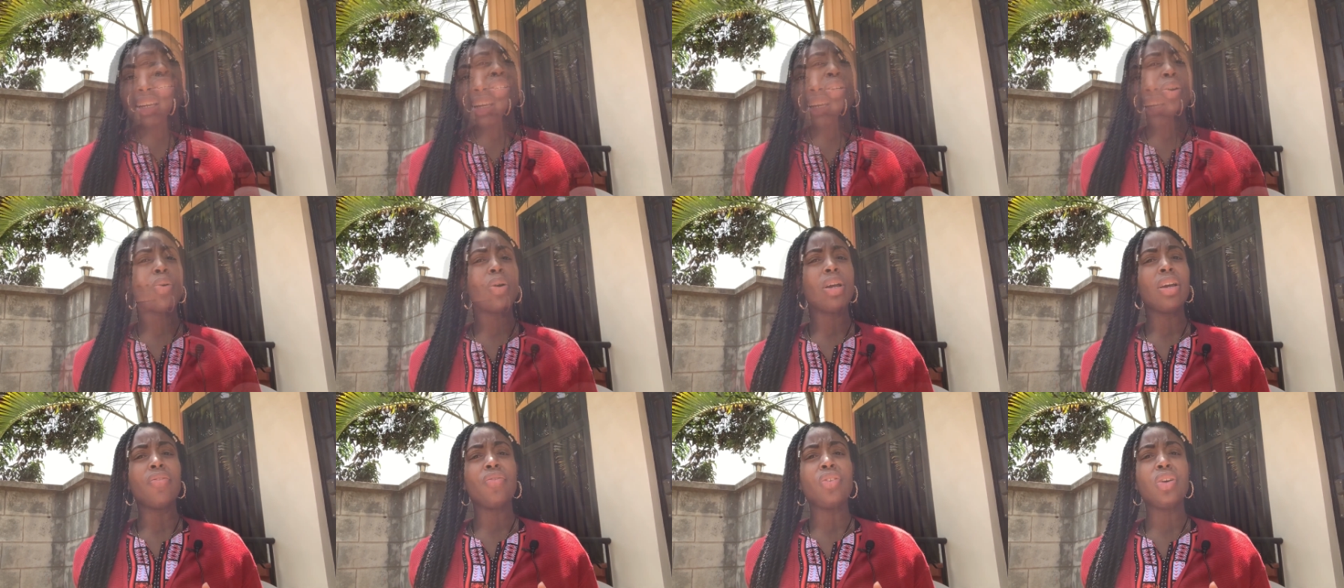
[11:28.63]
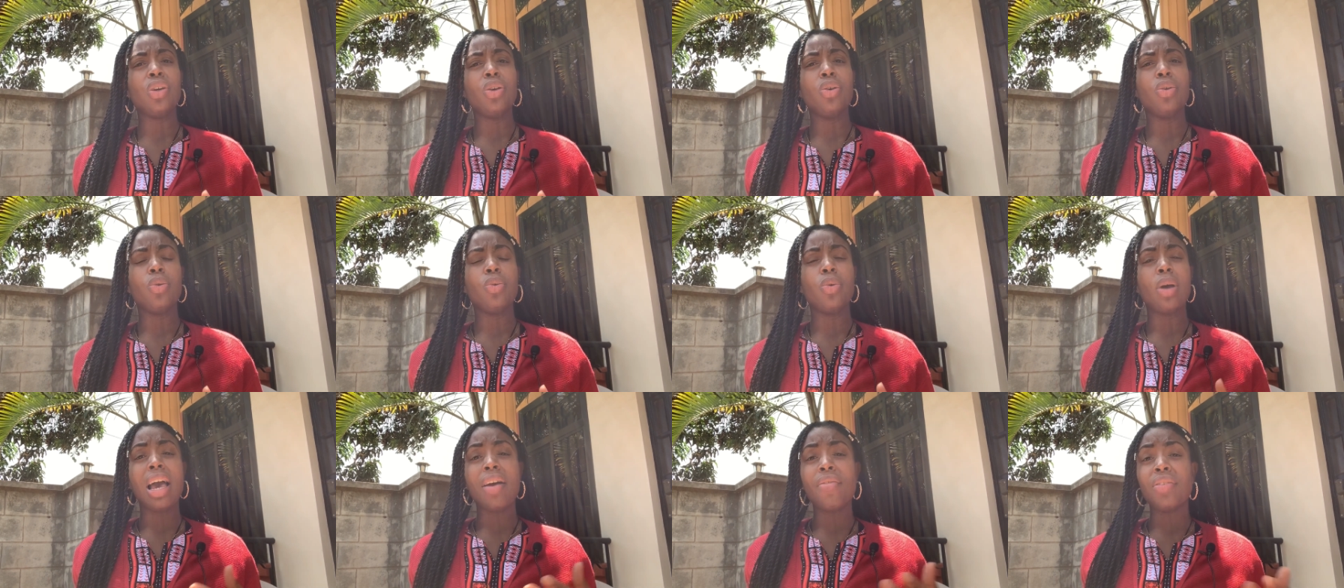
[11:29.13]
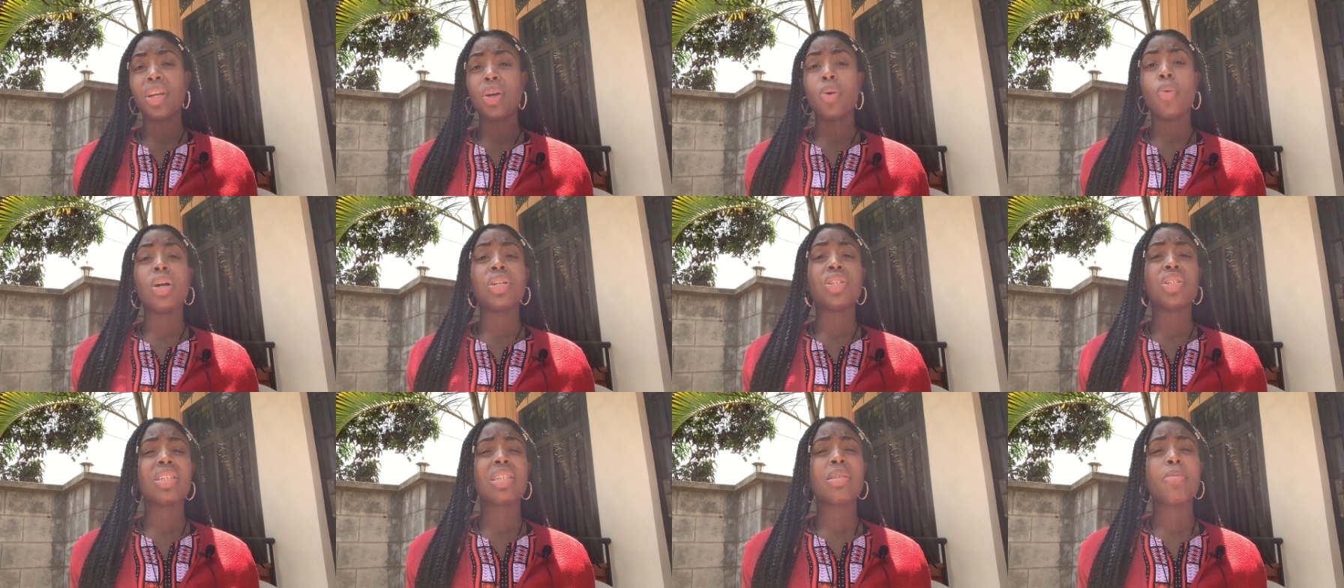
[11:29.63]
So if you have any
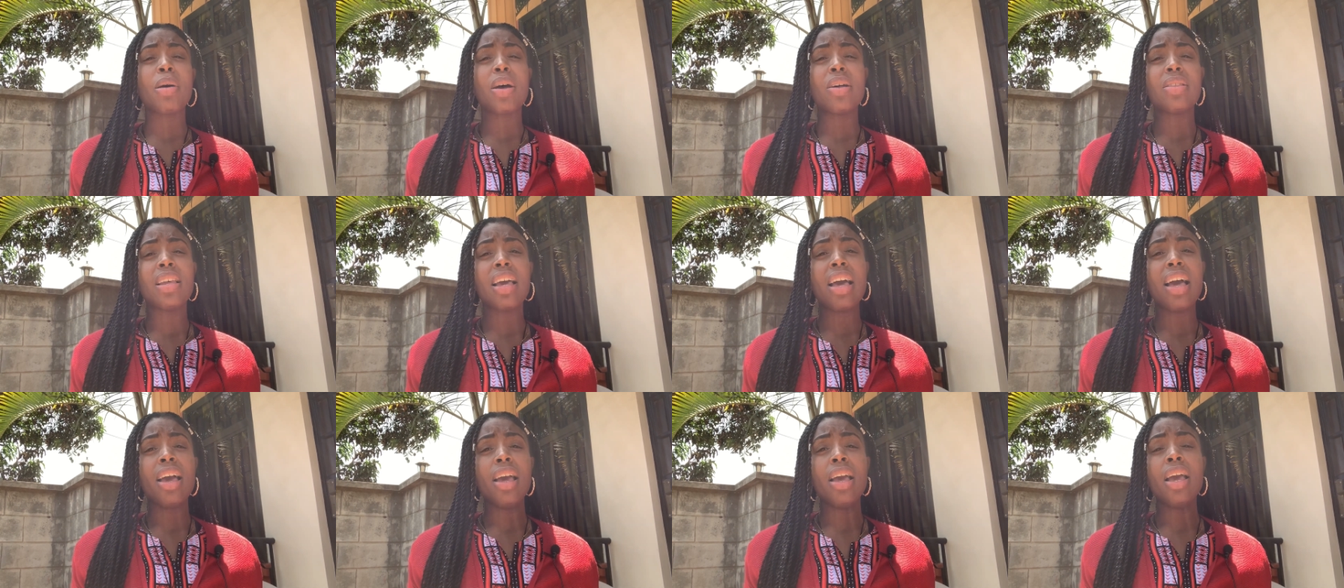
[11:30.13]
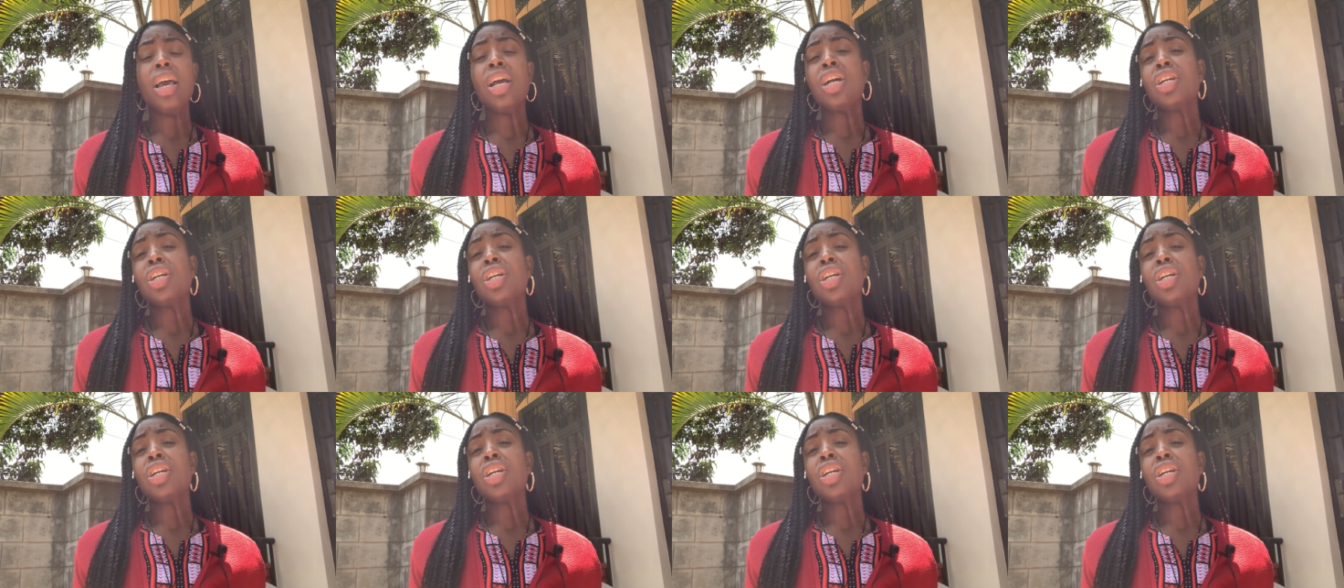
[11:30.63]
questions about that,